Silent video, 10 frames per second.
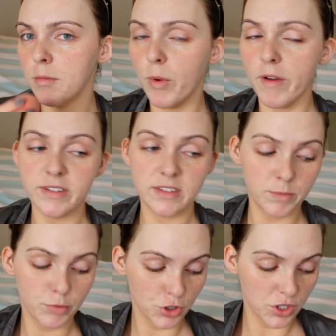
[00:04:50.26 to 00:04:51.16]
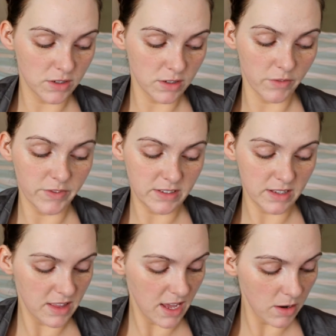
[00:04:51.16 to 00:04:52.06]
whereas the brushes, obviously
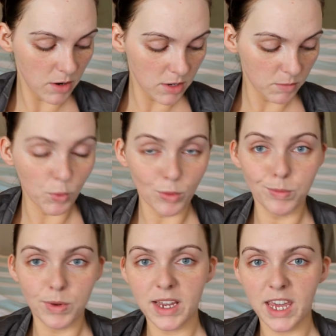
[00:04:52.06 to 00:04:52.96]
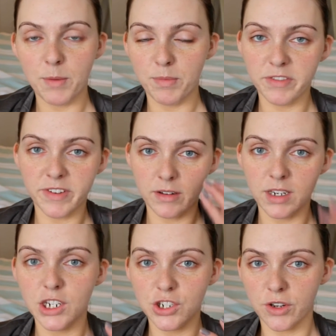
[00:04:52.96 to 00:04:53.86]
they will keep the
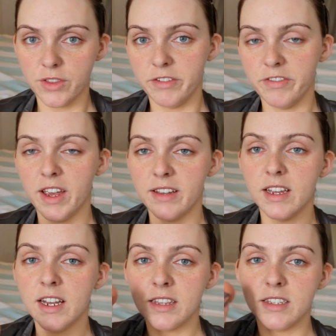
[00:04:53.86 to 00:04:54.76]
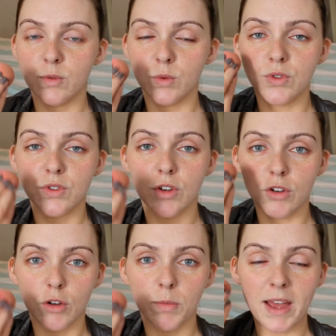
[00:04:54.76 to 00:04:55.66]
foundation on the face. This will
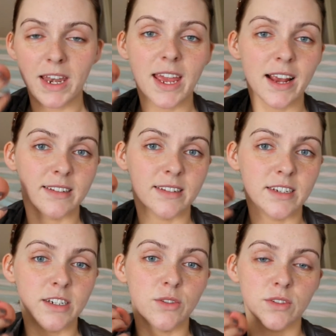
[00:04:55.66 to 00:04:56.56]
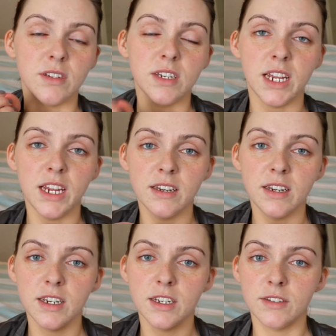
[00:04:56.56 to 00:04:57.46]
soak up any excess that it doesn't need,
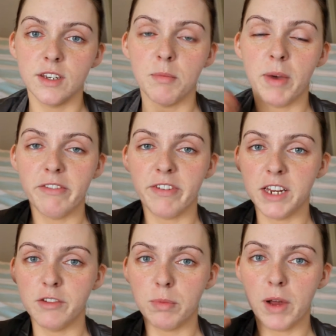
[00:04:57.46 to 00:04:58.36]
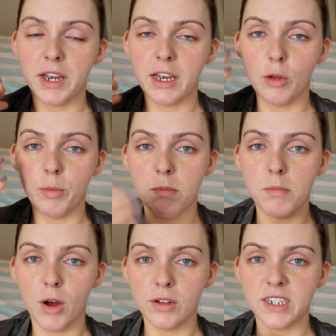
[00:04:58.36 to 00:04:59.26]
so you might find you've applied a little bit
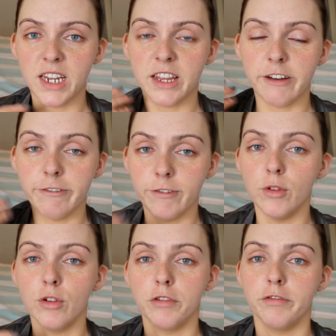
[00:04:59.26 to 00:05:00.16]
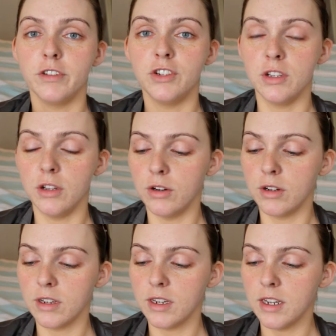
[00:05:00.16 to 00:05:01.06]
more to get that full coverage
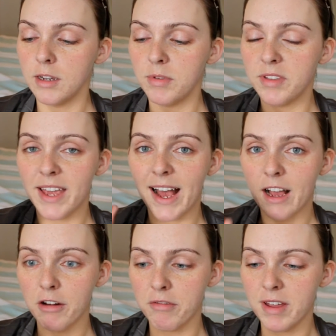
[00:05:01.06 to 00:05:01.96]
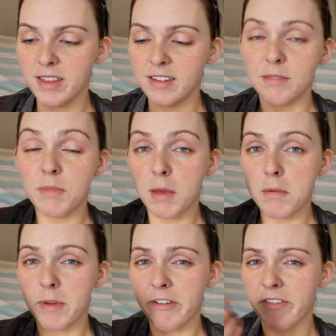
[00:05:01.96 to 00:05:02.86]
look. But they are great. This is maybe
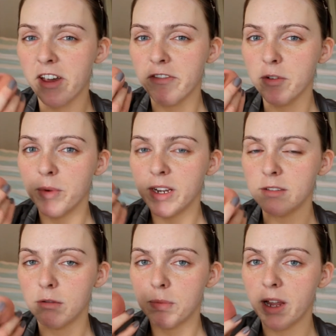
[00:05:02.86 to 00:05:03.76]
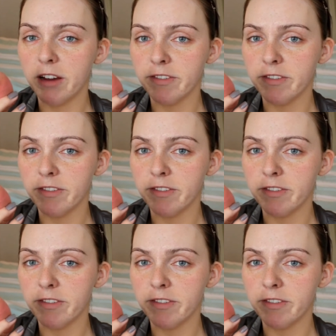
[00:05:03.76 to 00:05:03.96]
my favourite way to apply